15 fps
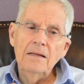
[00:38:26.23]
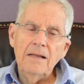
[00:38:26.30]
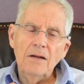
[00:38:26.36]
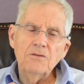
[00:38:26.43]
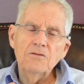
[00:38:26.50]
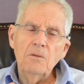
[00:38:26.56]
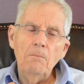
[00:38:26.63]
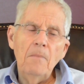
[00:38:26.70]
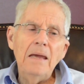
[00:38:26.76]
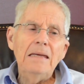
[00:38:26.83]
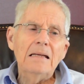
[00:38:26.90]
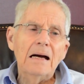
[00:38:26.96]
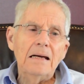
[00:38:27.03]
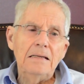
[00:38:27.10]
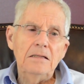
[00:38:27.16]
That's the
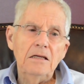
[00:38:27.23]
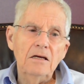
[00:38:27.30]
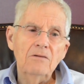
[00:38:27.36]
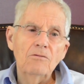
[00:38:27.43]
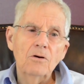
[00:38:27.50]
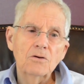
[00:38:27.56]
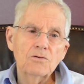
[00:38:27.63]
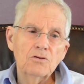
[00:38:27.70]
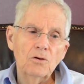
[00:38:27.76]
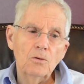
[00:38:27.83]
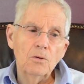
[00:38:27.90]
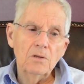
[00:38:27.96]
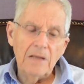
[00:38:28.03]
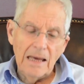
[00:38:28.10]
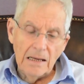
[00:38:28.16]
main idea of our
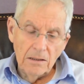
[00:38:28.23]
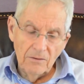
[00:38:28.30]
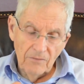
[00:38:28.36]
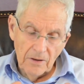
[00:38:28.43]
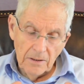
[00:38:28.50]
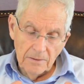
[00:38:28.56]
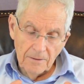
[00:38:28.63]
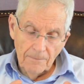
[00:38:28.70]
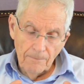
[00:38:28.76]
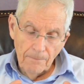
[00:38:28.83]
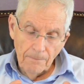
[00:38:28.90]
soul, to elevate.